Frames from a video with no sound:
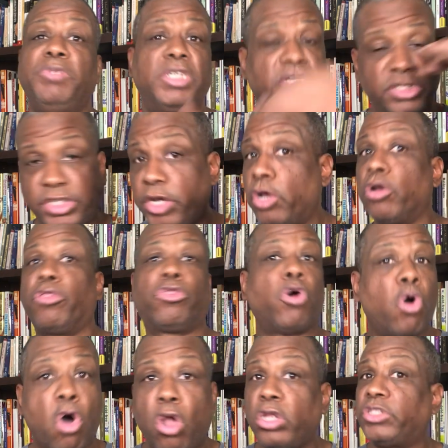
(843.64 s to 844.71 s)
because they're going to throw
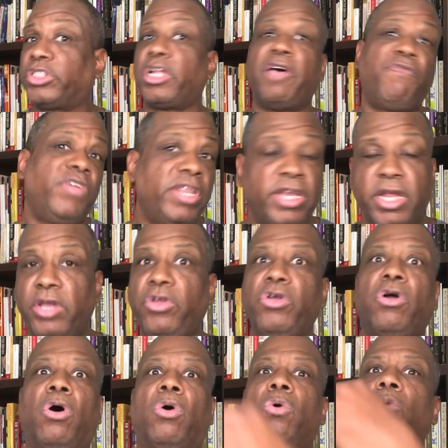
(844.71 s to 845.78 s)
all the stuff in there and you
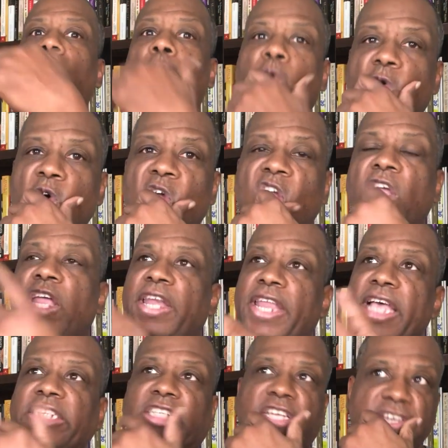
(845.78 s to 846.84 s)
go, ooh,
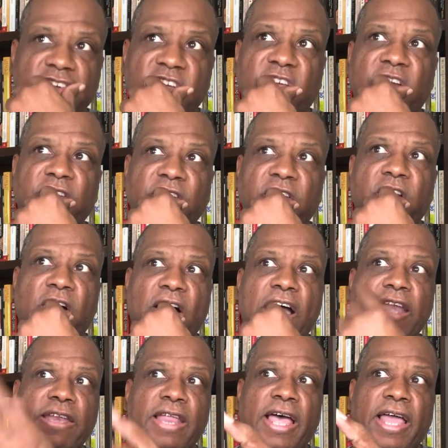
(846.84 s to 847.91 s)
that's good. You know,
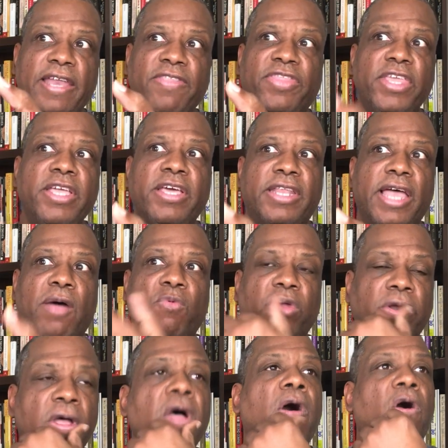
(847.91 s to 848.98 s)
I, I didn't think of that one.
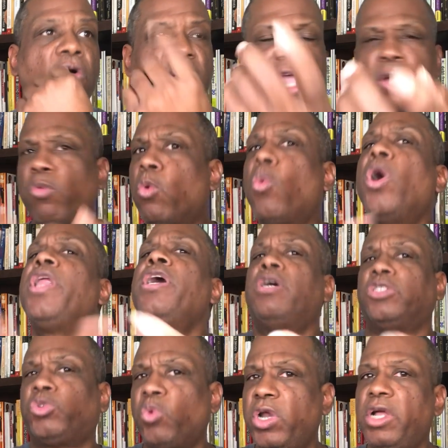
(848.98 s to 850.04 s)
Okay, well, what
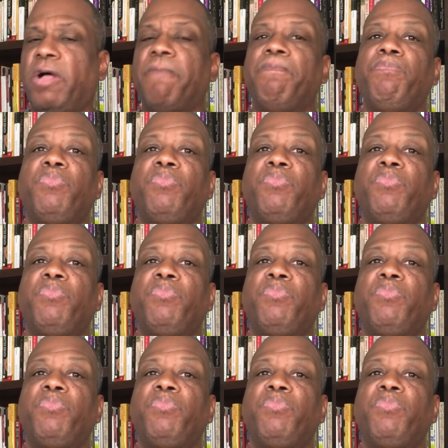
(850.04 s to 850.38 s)
else? What else?